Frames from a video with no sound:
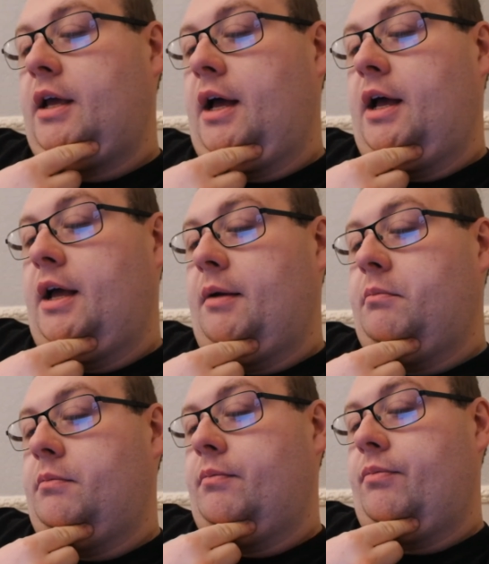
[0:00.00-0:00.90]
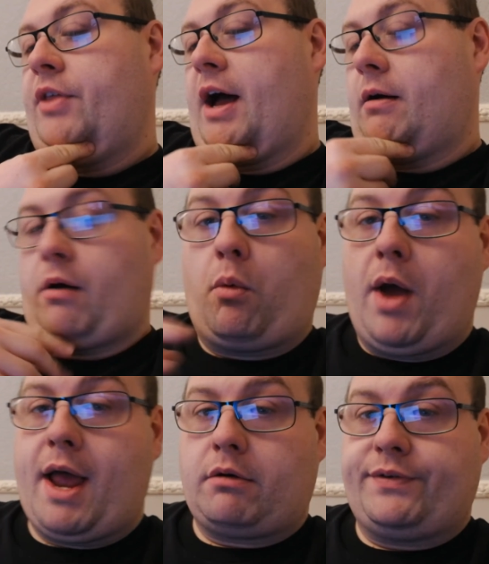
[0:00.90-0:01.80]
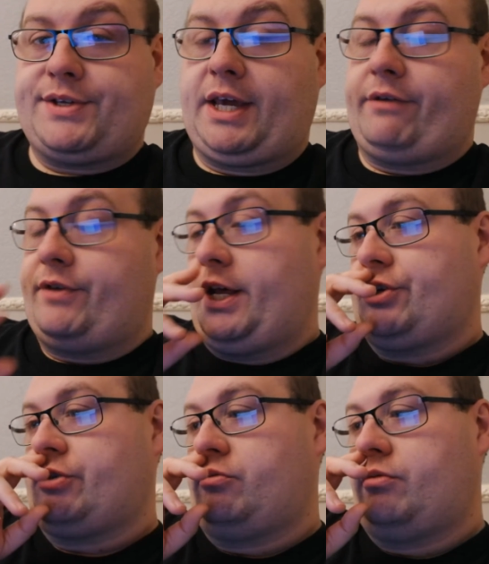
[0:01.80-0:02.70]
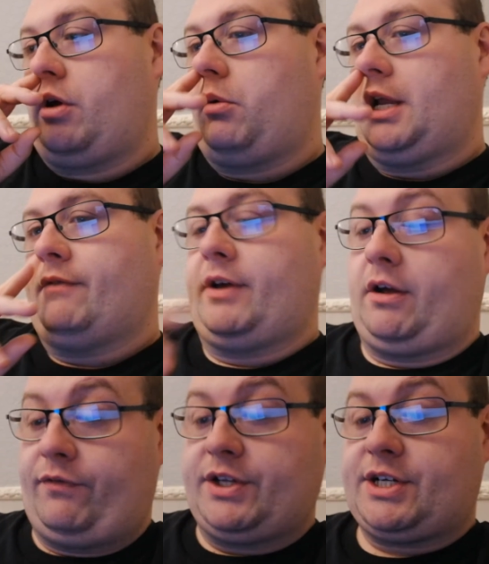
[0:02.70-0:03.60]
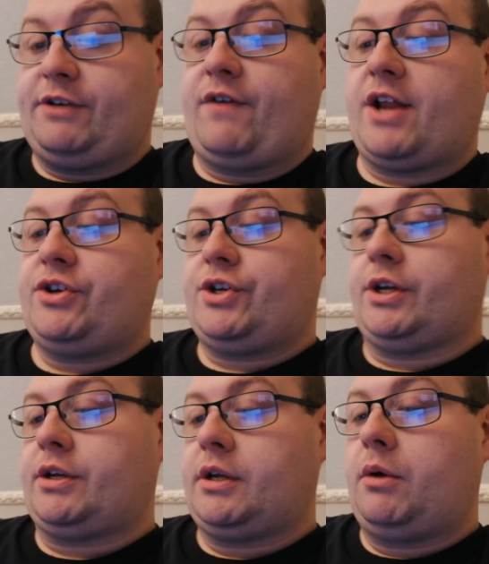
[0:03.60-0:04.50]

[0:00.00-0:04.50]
that are aware of TFNation or whatever, of this convention,